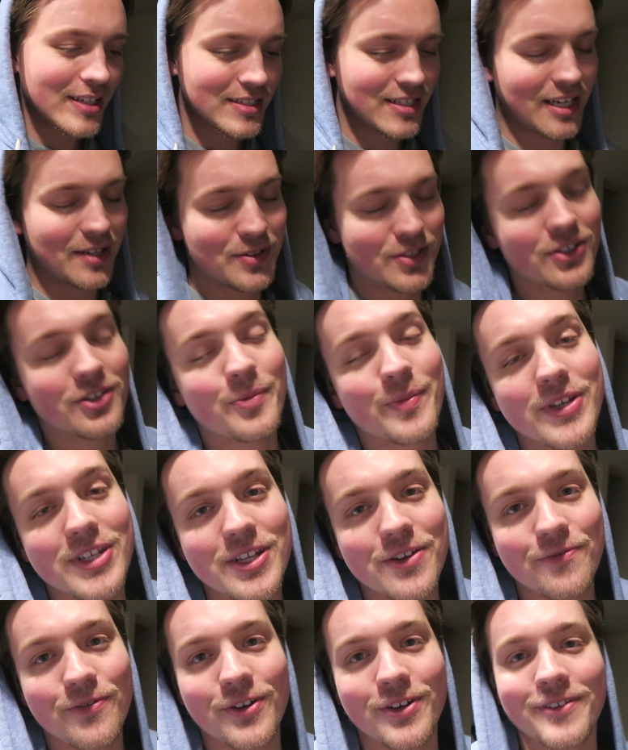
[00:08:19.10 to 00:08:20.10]
Today's a little bit
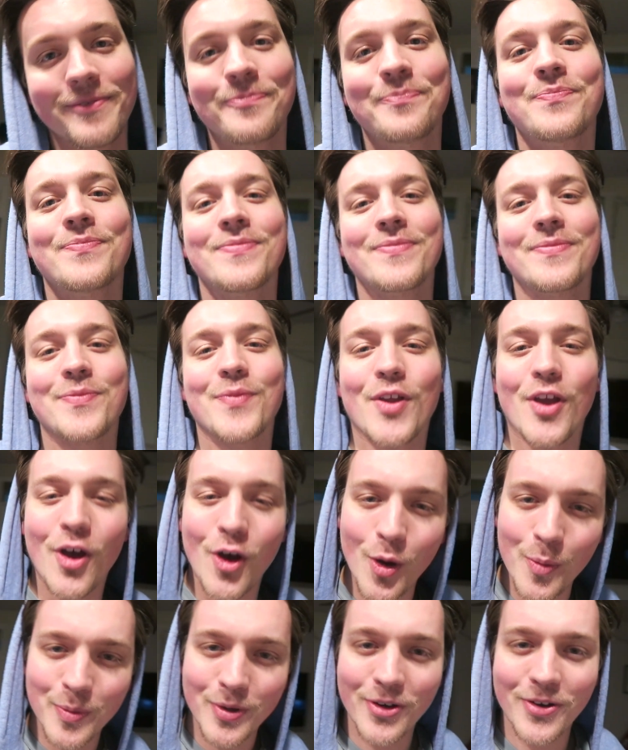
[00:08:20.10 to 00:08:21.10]
different.
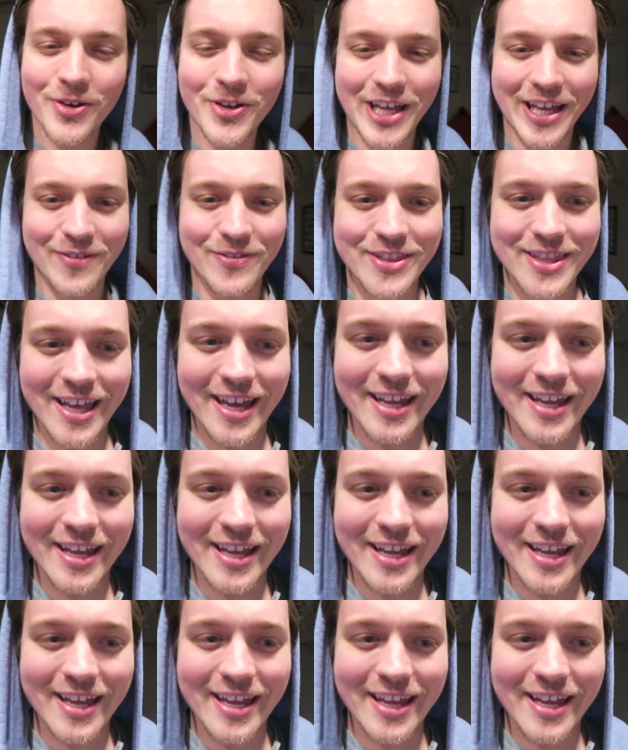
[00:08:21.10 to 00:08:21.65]
Hope you're okay with